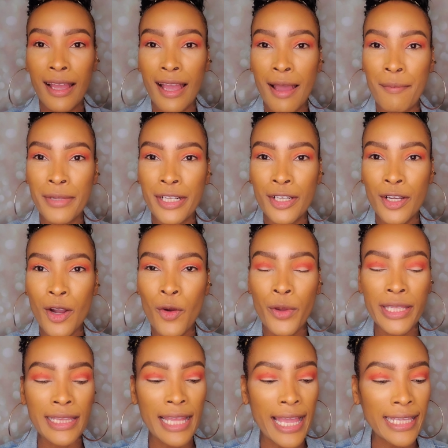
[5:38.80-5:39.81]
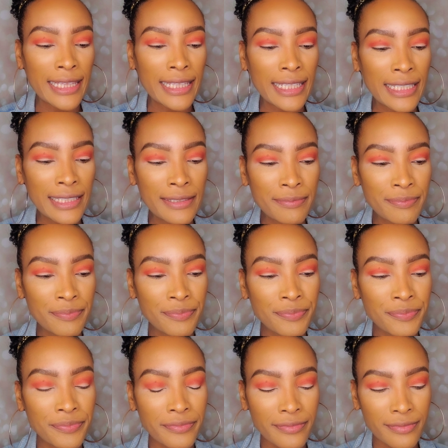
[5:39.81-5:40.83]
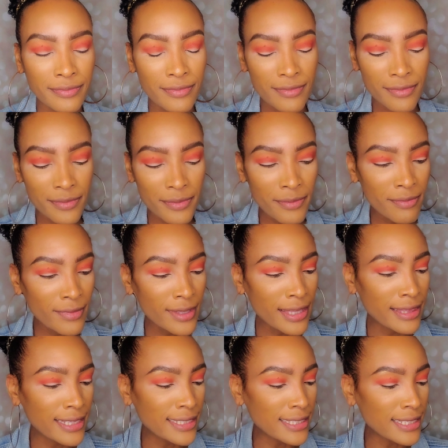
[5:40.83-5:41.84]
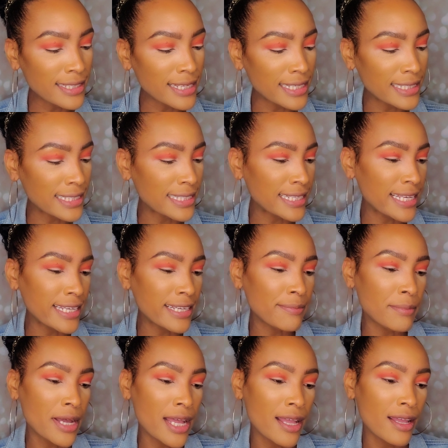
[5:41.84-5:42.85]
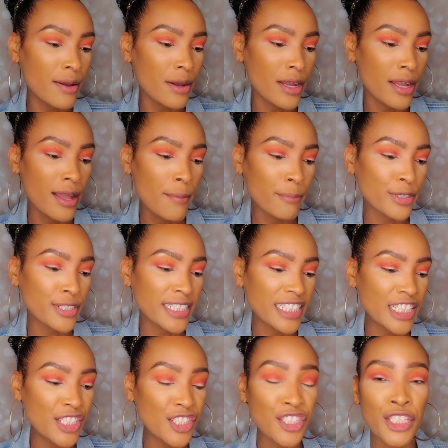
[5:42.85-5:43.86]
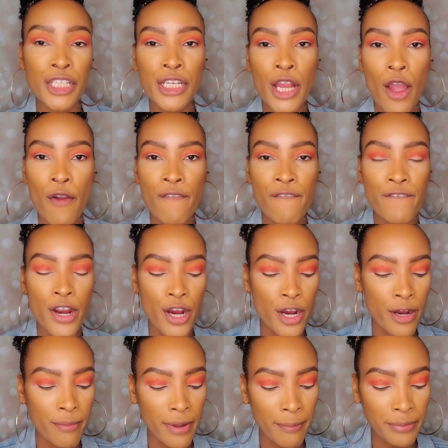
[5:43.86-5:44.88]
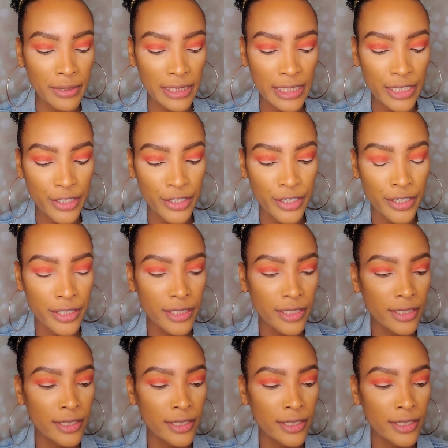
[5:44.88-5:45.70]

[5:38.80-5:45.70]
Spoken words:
I'm gonna go in lightly. This is a Sigma Precision Firm Blender.